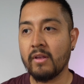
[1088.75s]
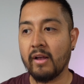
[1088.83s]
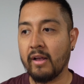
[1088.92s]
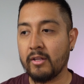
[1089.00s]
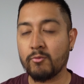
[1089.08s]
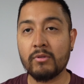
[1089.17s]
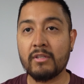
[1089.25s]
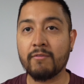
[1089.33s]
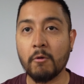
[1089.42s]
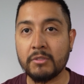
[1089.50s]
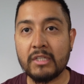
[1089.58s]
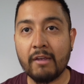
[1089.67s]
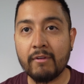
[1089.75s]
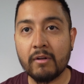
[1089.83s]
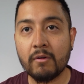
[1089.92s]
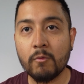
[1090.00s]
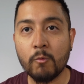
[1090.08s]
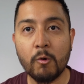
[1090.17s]

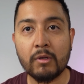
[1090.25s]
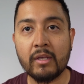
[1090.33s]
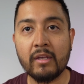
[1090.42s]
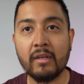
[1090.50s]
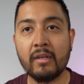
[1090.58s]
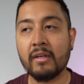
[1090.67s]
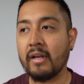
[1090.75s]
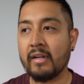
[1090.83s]
24/7 working,